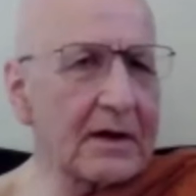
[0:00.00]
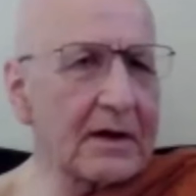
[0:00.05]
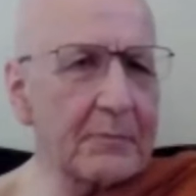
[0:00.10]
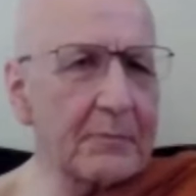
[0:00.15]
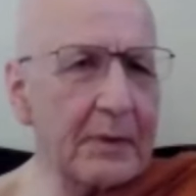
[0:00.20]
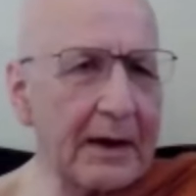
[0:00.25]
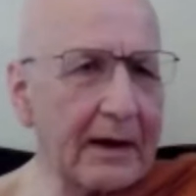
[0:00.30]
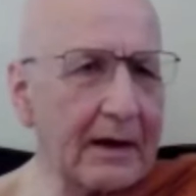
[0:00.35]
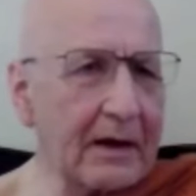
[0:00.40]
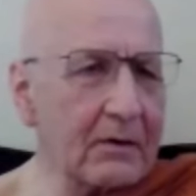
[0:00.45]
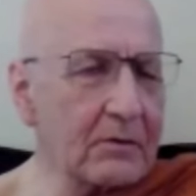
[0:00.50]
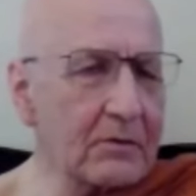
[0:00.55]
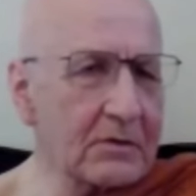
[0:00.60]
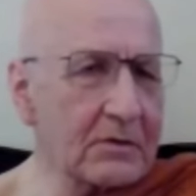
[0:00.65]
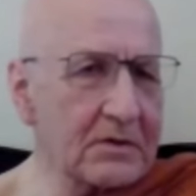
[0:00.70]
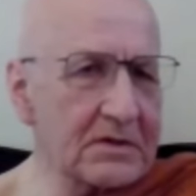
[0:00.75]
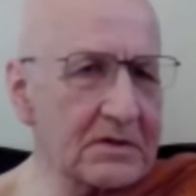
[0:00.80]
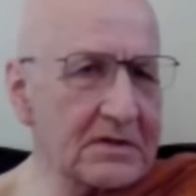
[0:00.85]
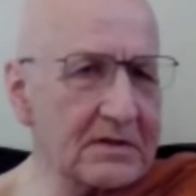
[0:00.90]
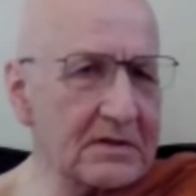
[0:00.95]
who had
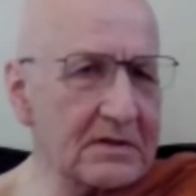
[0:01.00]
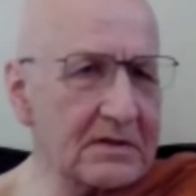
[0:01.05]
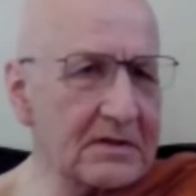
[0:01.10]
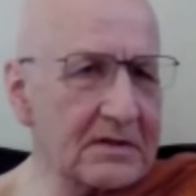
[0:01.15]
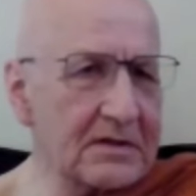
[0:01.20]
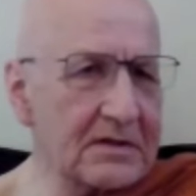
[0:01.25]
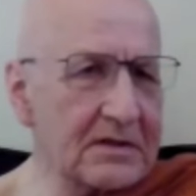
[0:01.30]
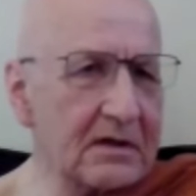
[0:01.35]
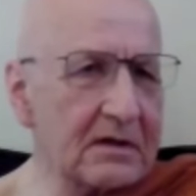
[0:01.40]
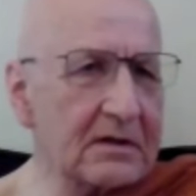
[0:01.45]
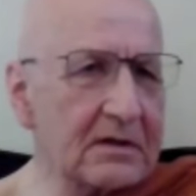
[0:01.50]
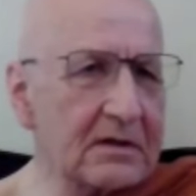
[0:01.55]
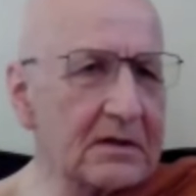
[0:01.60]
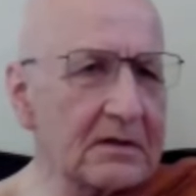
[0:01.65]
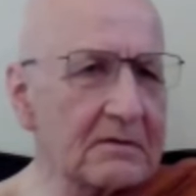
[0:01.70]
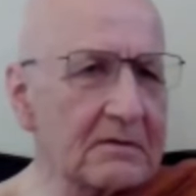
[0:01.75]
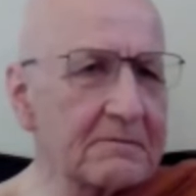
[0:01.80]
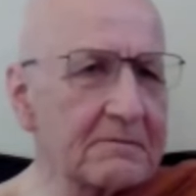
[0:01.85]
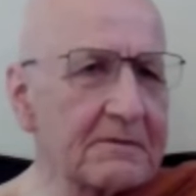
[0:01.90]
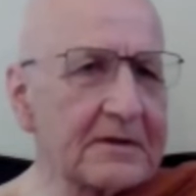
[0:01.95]
powers, and this
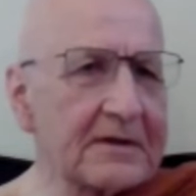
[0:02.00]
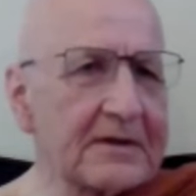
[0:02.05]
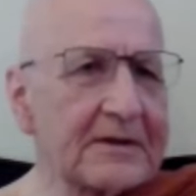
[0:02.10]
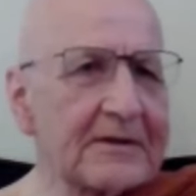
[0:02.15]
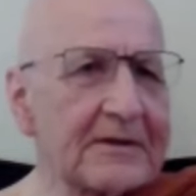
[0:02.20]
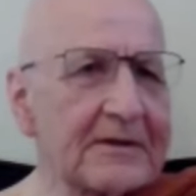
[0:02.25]
kind of